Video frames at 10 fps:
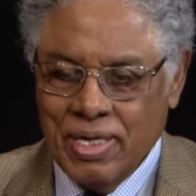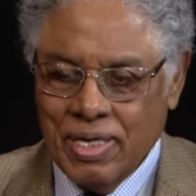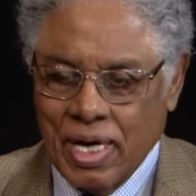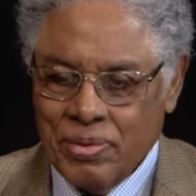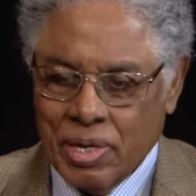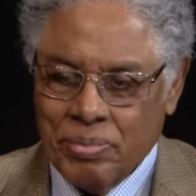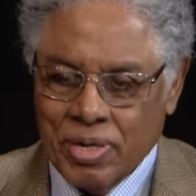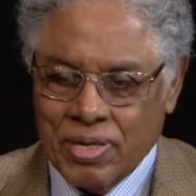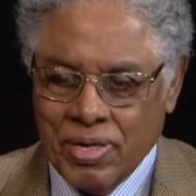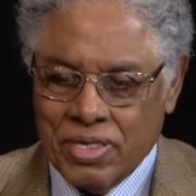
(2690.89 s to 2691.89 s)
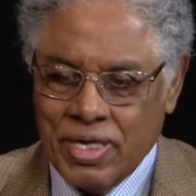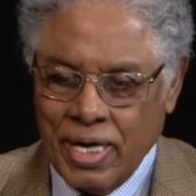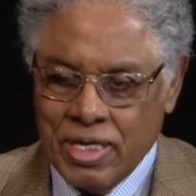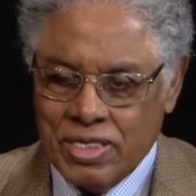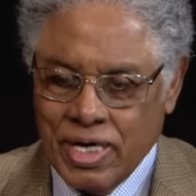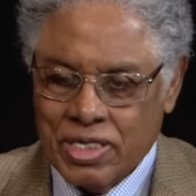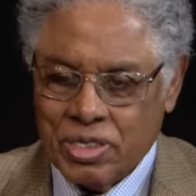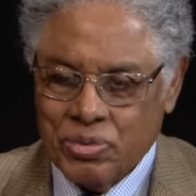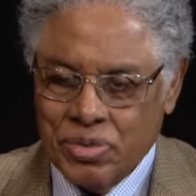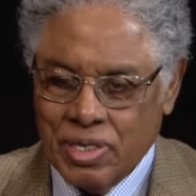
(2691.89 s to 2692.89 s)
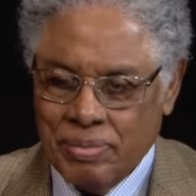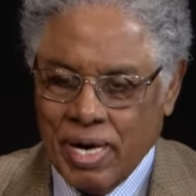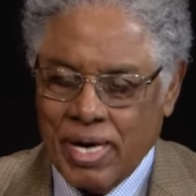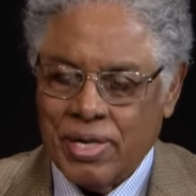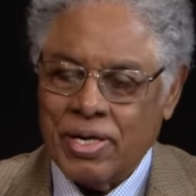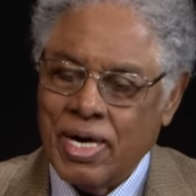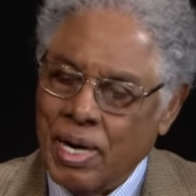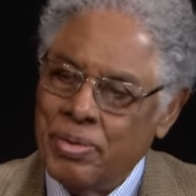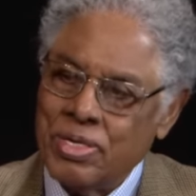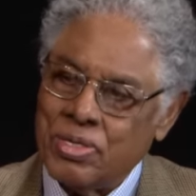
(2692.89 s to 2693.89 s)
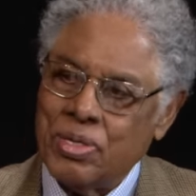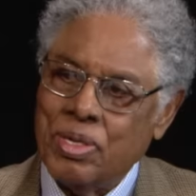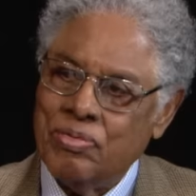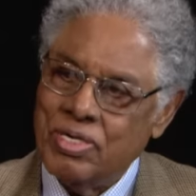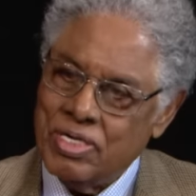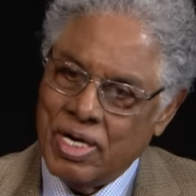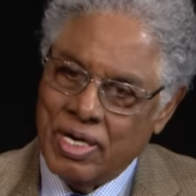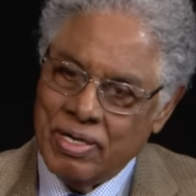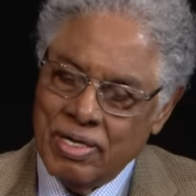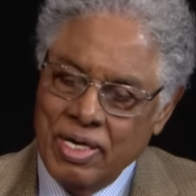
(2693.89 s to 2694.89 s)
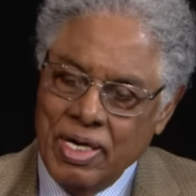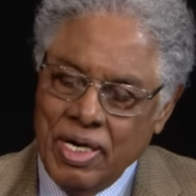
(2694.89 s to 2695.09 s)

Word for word: uh, I read a book called China Shakes the World about how the communists took over in China.